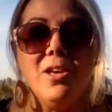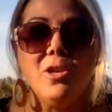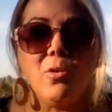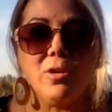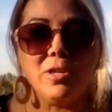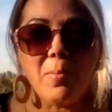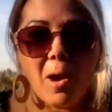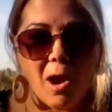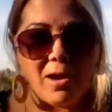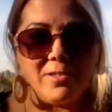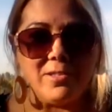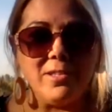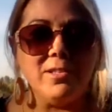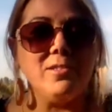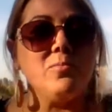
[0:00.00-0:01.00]
your
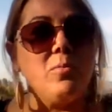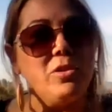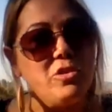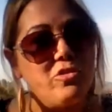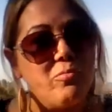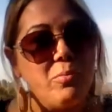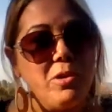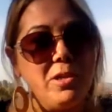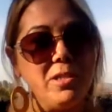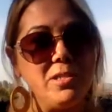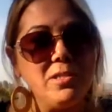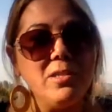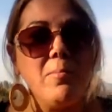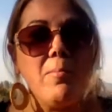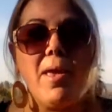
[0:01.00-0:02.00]
deposits, what you put
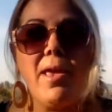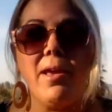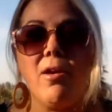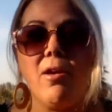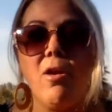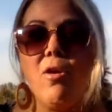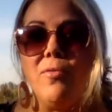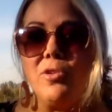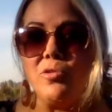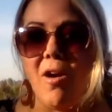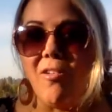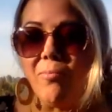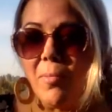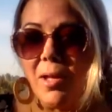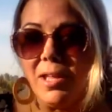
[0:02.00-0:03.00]
into the bank over
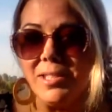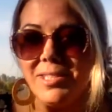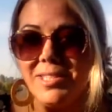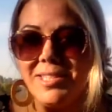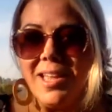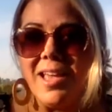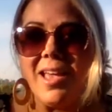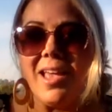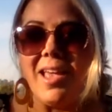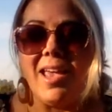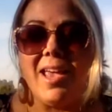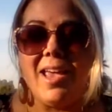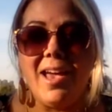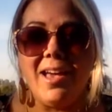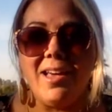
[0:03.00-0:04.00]
12 months,
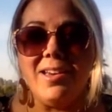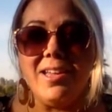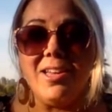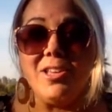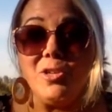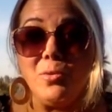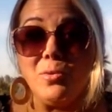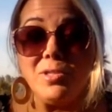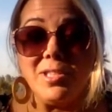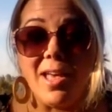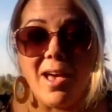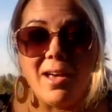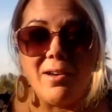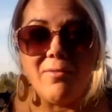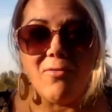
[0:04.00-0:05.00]
and use
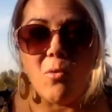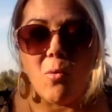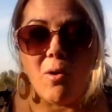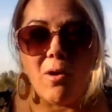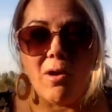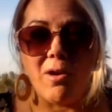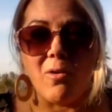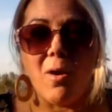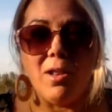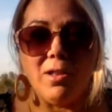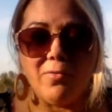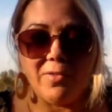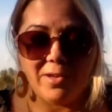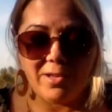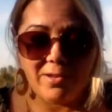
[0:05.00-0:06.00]
that for,
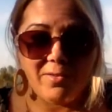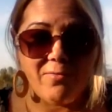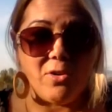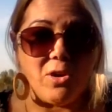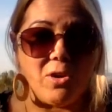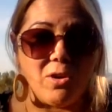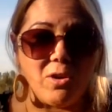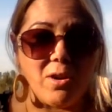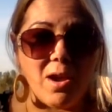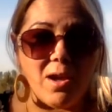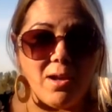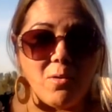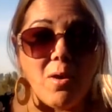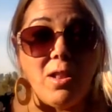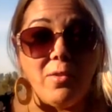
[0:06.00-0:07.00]
qualifi- for
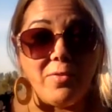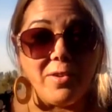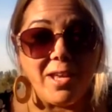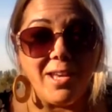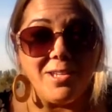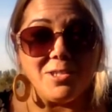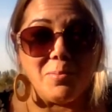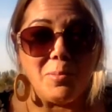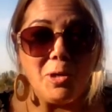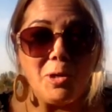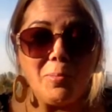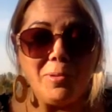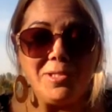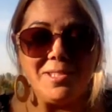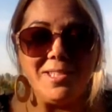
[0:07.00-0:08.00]
uh, qualification
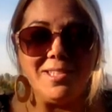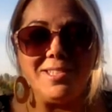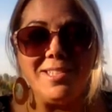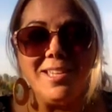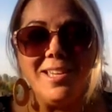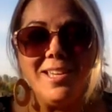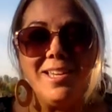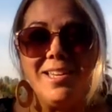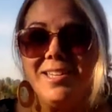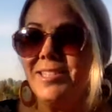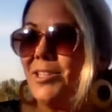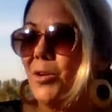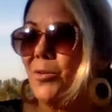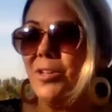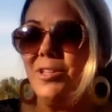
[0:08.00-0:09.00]
purposes.
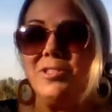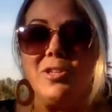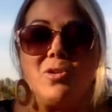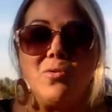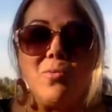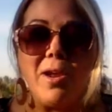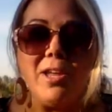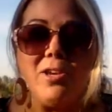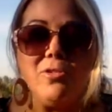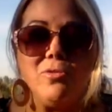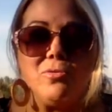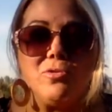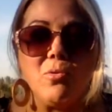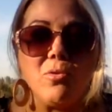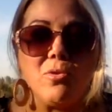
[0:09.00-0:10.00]
So it's a great
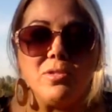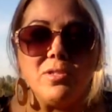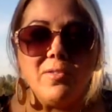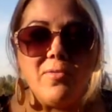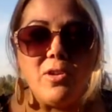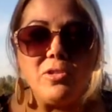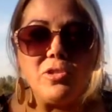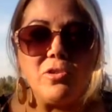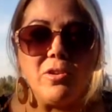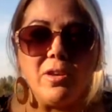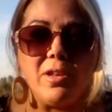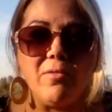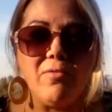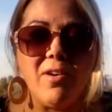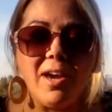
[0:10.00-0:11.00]
new source of
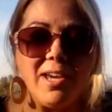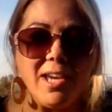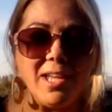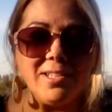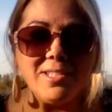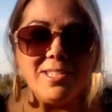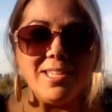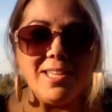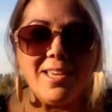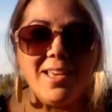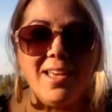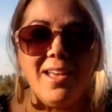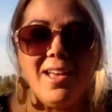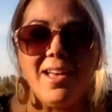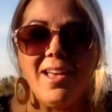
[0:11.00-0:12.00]
alternative financing.
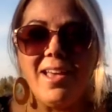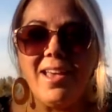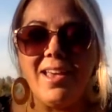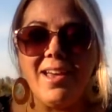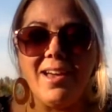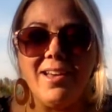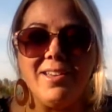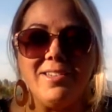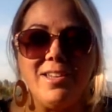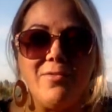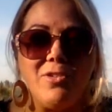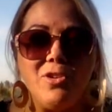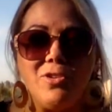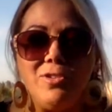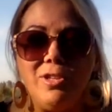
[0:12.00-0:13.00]
And
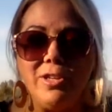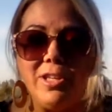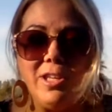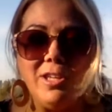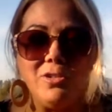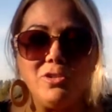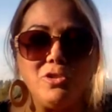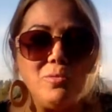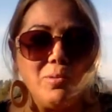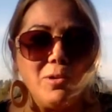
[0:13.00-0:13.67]
if you're looking to